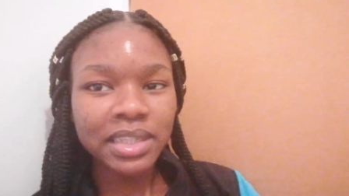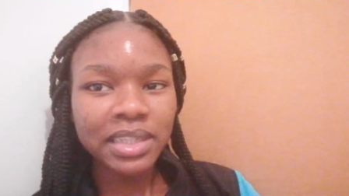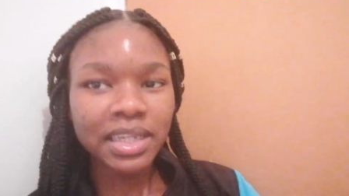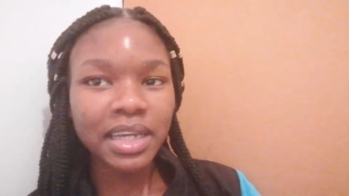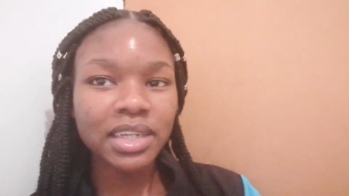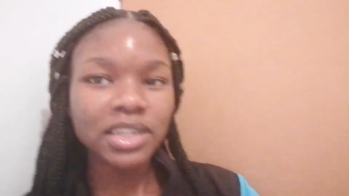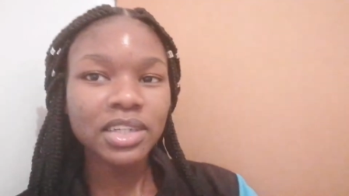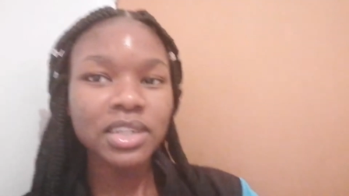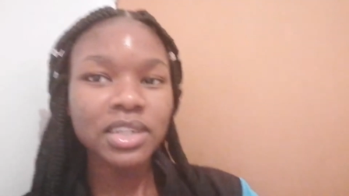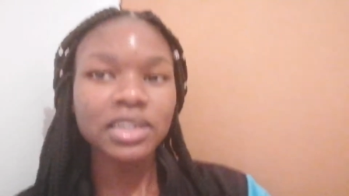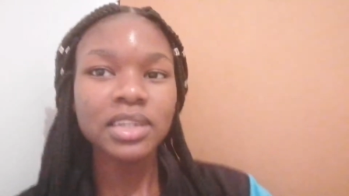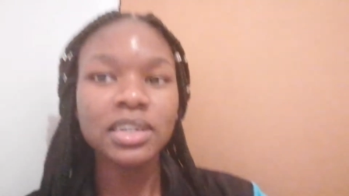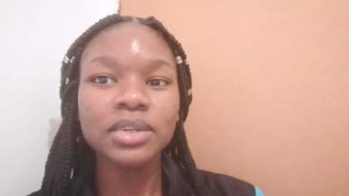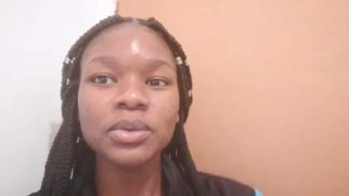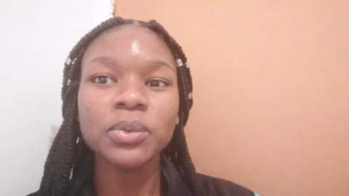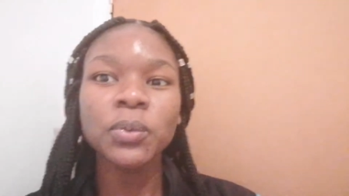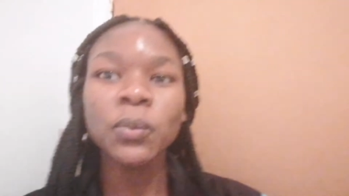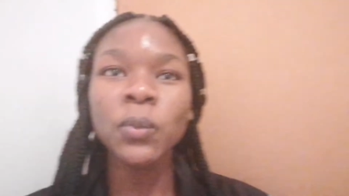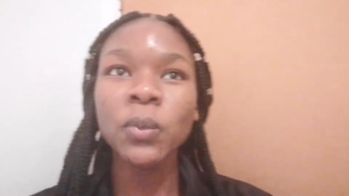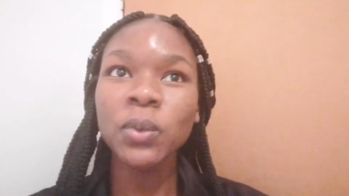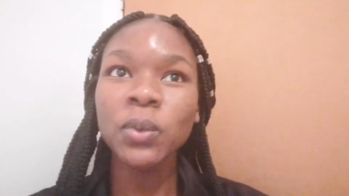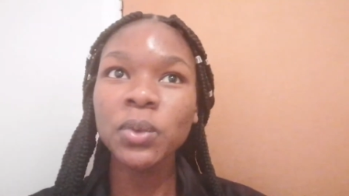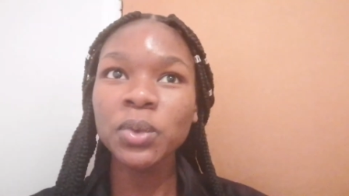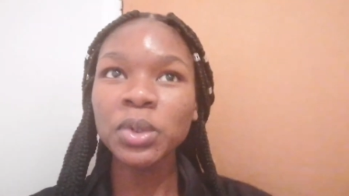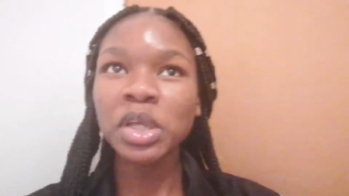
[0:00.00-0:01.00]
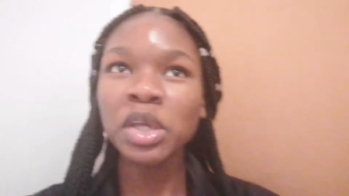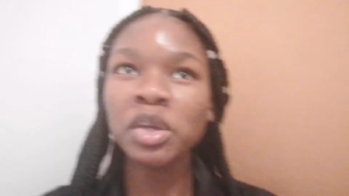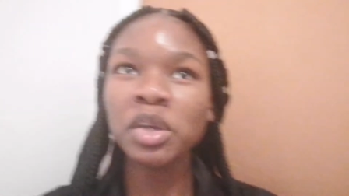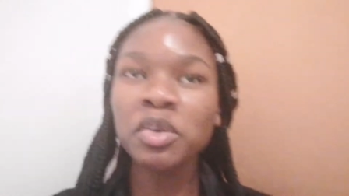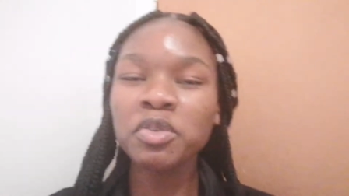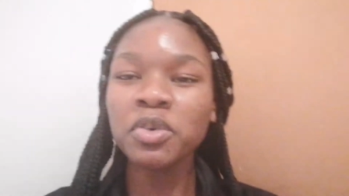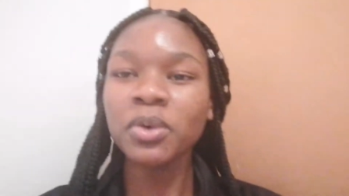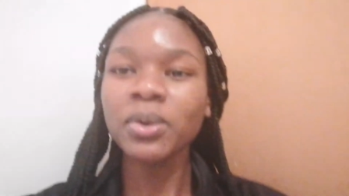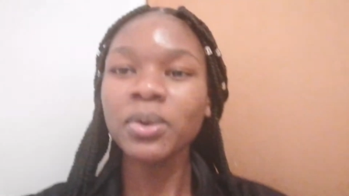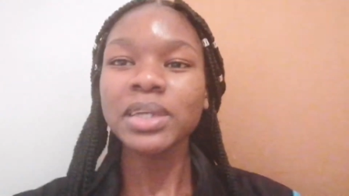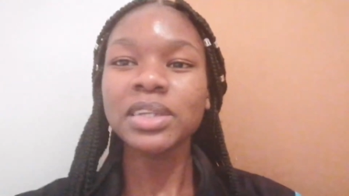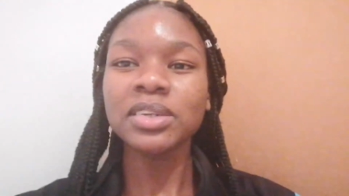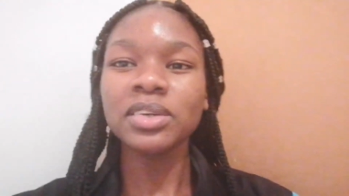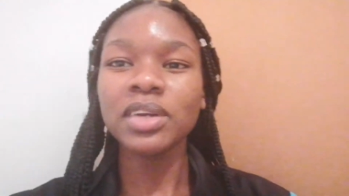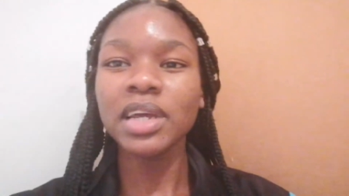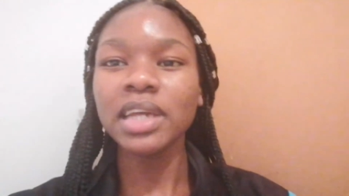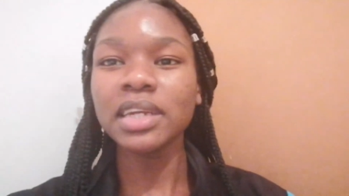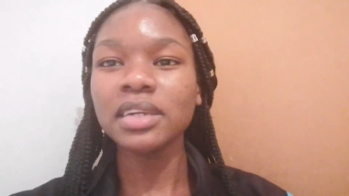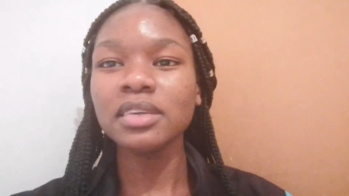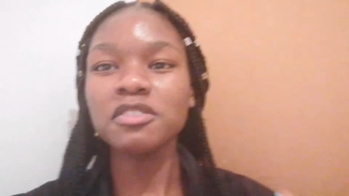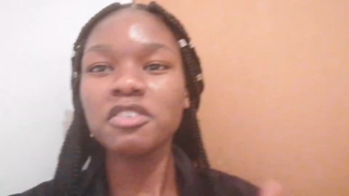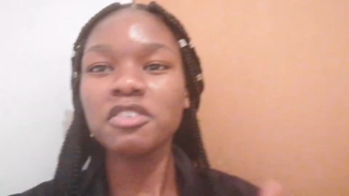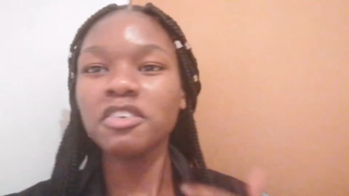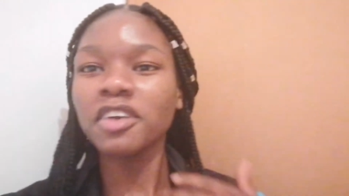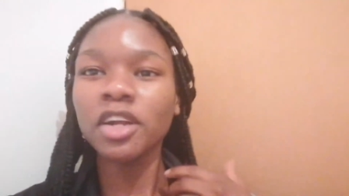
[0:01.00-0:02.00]
was actually looking for was
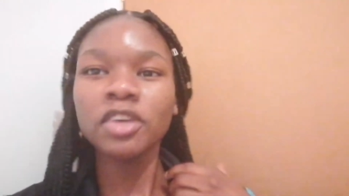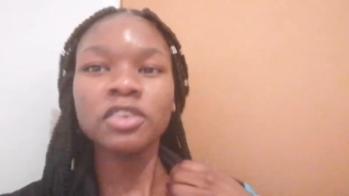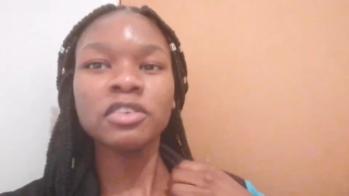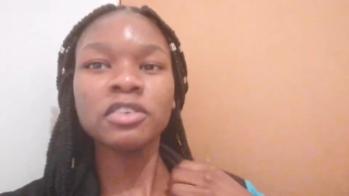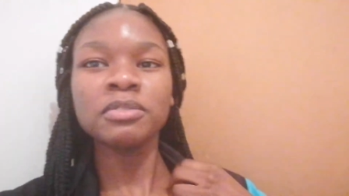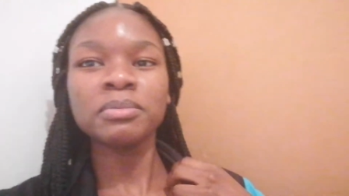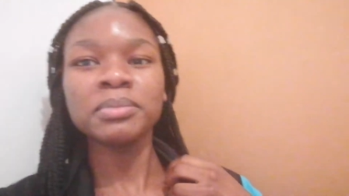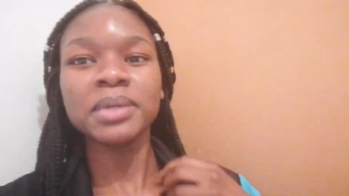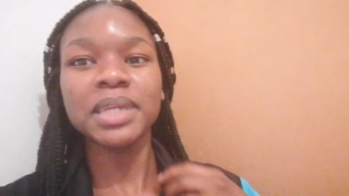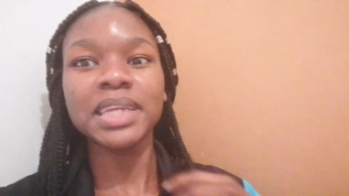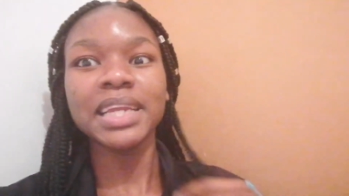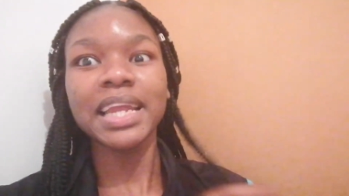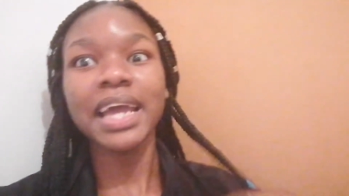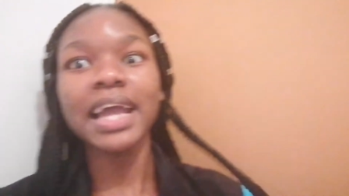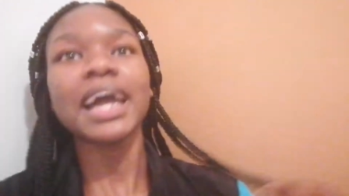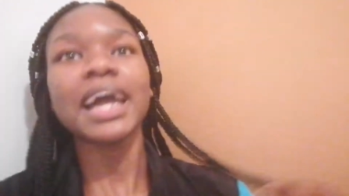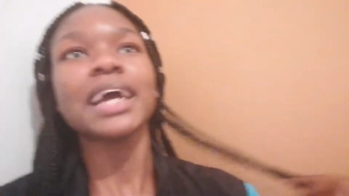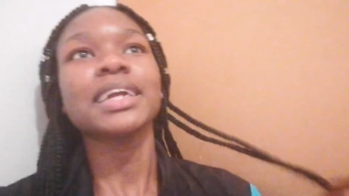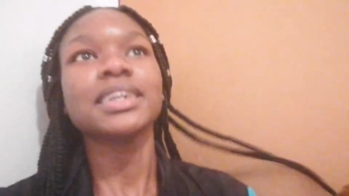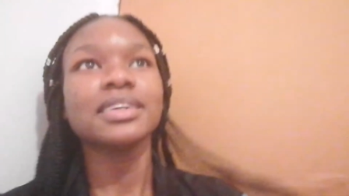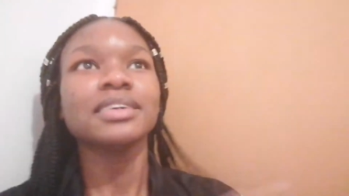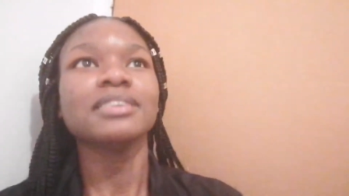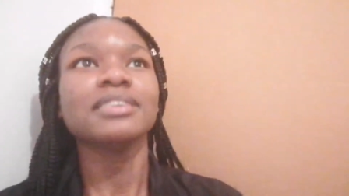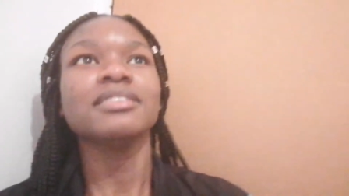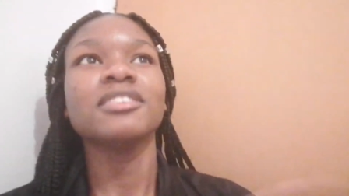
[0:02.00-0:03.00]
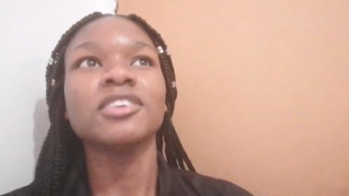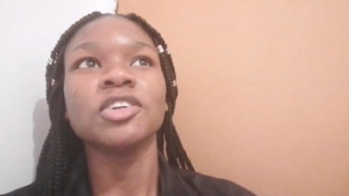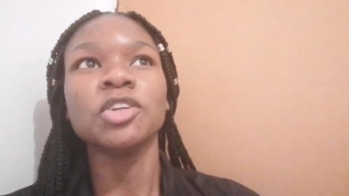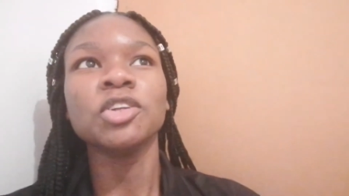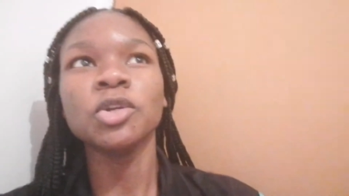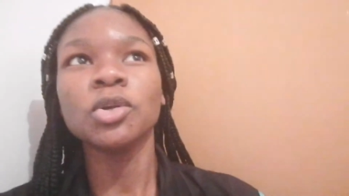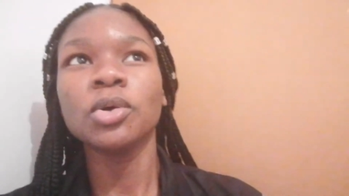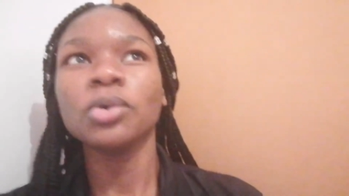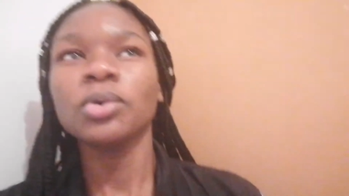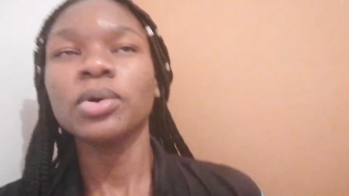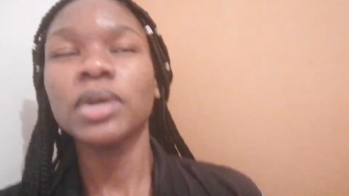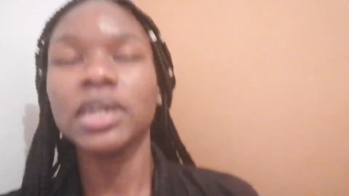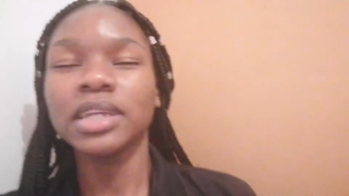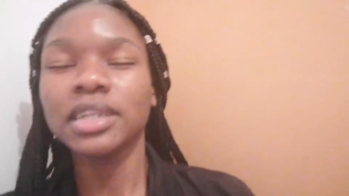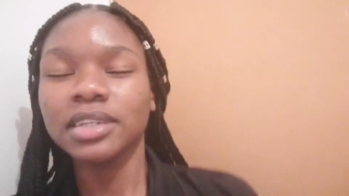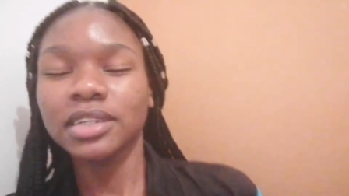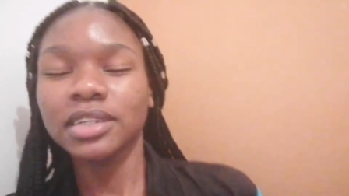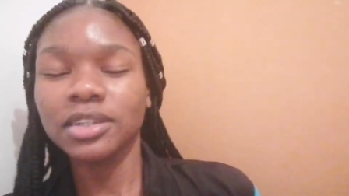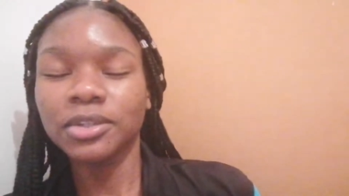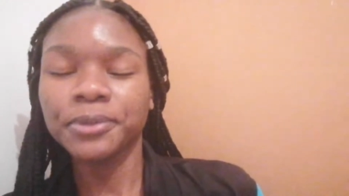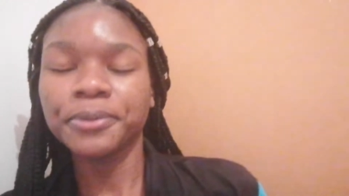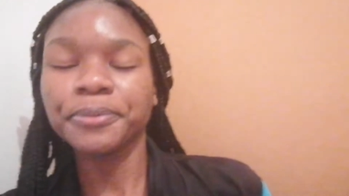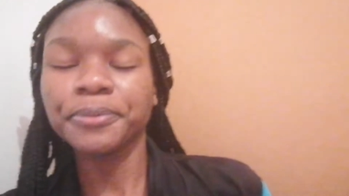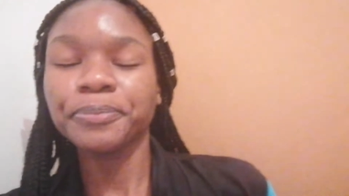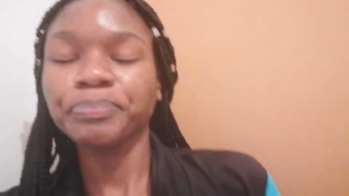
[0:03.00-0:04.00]
right in front of me. Like I didn't even know it,
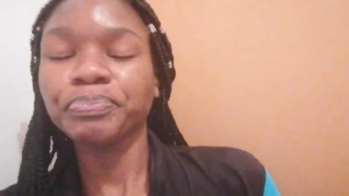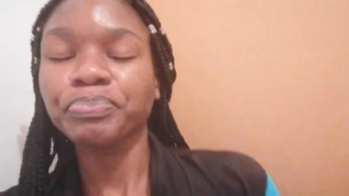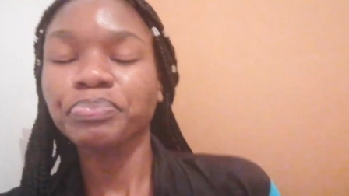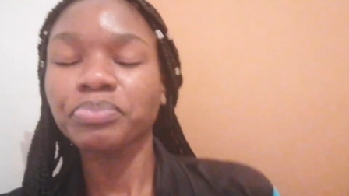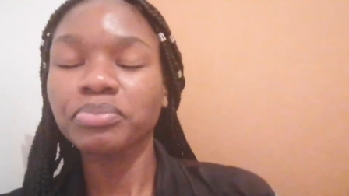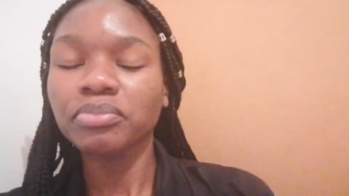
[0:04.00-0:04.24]
you know.